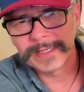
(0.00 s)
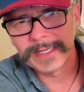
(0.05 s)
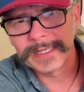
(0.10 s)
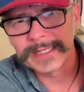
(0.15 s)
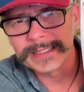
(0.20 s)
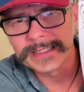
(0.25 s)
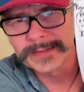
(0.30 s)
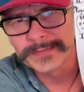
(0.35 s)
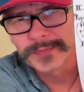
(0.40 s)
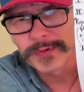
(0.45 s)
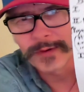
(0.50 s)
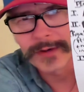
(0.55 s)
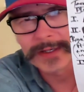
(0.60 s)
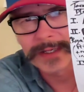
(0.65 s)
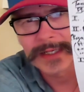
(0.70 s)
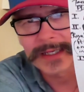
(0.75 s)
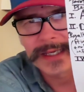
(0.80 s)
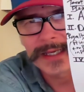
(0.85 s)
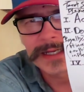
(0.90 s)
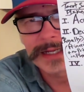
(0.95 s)
It is important
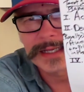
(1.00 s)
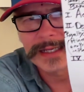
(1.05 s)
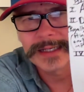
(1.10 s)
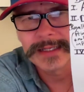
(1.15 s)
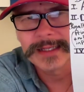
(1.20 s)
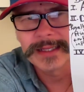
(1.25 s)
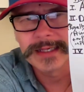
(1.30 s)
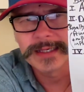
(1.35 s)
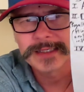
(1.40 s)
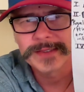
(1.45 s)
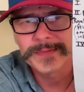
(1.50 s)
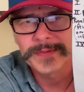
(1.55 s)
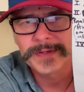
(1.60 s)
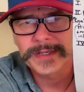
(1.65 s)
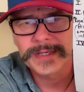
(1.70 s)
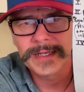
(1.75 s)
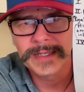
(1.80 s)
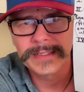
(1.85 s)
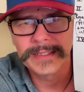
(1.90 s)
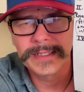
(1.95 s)
to get into this
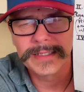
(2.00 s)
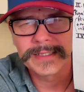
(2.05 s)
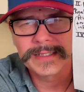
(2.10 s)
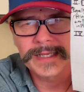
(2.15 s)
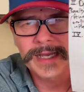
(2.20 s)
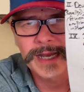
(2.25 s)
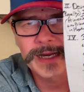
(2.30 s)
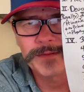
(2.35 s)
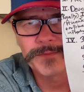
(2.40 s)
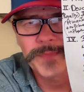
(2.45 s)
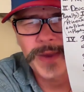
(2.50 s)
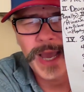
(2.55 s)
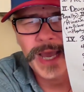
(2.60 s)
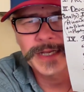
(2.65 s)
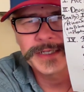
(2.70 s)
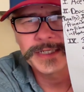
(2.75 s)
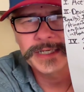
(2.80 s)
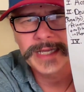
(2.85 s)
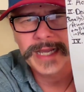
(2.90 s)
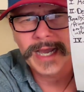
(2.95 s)
because it's kind of
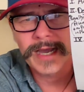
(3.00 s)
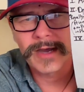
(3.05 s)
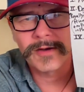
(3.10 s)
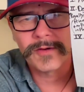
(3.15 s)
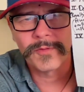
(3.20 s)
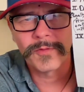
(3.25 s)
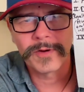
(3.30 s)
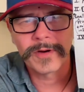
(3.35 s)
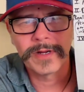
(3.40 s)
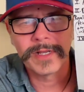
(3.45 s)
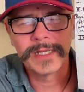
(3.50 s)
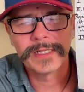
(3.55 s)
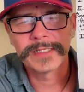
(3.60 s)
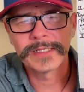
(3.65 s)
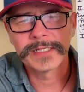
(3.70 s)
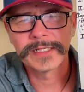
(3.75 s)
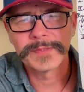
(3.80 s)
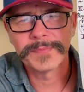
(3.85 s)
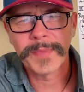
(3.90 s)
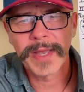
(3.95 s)
magic how it works. It's
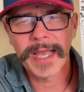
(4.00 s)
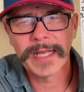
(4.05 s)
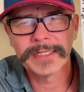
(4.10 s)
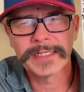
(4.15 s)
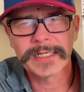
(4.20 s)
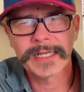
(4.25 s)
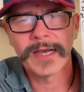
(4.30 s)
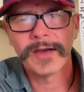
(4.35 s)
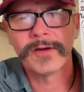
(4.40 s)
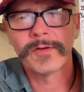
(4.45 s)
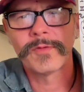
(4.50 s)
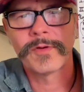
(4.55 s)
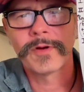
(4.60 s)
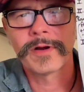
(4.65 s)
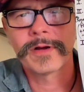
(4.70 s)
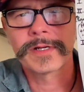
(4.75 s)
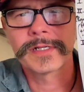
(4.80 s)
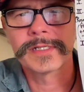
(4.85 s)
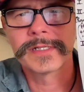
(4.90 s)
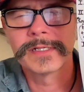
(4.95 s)
just magic how it
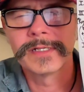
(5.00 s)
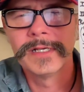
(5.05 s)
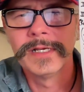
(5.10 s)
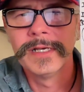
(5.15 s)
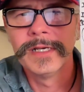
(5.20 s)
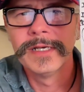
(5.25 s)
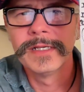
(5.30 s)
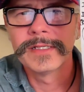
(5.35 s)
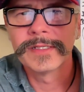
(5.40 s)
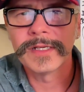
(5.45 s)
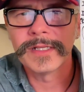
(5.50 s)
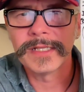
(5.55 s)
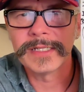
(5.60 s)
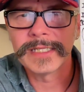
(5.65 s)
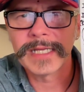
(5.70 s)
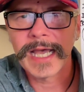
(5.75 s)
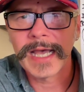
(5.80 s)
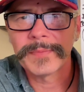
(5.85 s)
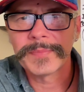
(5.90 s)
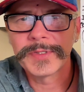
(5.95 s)
works. So the
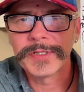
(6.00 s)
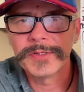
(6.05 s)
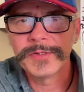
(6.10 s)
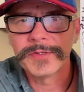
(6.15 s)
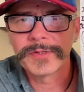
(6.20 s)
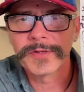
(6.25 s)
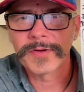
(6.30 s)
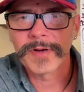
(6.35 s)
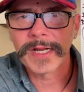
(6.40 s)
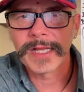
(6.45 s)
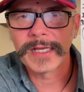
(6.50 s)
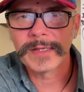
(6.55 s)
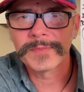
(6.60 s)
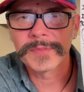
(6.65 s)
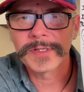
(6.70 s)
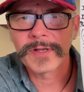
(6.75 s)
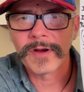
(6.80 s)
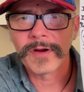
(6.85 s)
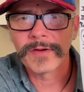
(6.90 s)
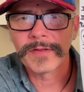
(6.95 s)
top two
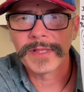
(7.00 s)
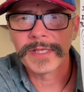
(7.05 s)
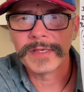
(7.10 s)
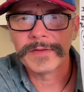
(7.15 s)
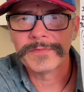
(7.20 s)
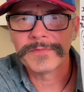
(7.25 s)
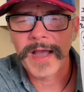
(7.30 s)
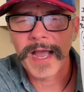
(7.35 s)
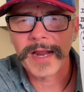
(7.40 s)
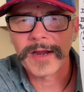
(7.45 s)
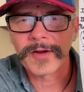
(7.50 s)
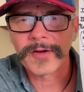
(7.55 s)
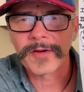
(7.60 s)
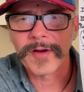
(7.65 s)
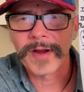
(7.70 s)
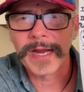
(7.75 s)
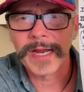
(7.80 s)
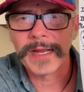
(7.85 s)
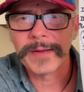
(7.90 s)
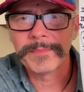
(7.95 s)
grams are the fire
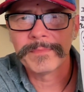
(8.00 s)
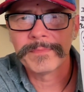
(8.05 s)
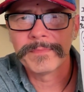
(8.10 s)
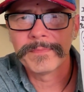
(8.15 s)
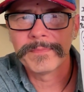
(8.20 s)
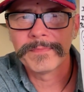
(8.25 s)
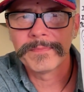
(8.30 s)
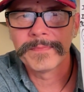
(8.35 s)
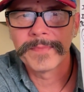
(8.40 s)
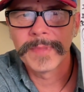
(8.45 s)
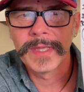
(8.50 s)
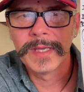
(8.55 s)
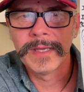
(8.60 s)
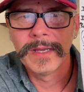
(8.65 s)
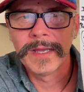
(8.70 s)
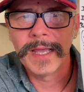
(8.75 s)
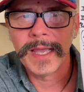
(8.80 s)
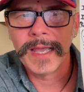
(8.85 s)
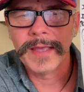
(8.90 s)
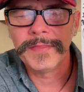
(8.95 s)
gram
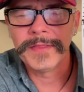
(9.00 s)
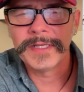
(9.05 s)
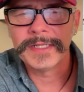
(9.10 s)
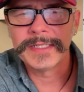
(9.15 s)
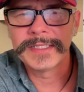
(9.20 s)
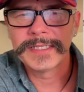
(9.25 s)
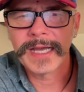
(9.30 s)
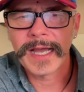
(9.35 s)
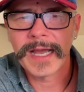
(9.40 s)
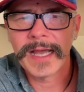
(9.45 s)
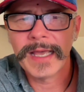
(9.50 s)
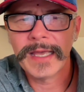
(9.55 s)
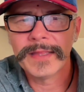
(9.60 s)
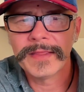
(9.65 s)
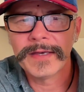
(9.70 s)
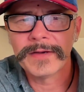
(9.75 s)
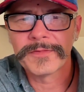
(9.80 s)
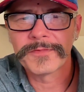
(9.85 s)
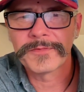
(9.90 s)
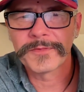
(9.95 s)
and
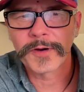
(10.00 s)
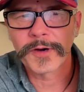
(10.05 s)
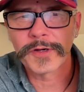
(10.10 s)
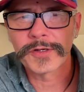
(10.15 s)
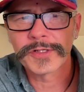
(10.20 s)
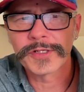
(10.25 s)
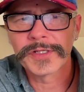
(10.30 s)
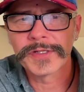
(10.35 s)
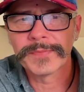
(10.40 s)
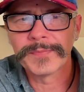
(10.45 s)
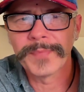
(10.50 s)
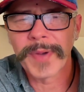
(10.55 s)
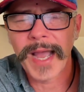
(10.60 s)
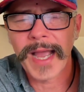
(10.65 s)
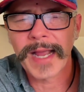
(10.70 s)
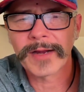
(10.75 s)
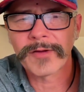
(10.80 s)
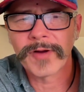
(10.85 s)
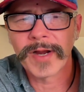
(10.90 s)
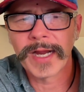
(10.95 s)
the first
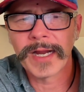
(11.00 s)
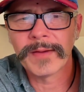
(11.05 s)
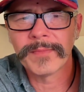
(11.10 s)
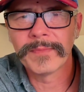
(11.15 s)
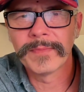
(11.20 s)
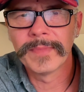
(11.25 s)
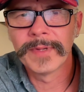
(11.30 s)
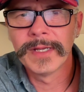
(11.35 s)
bigram.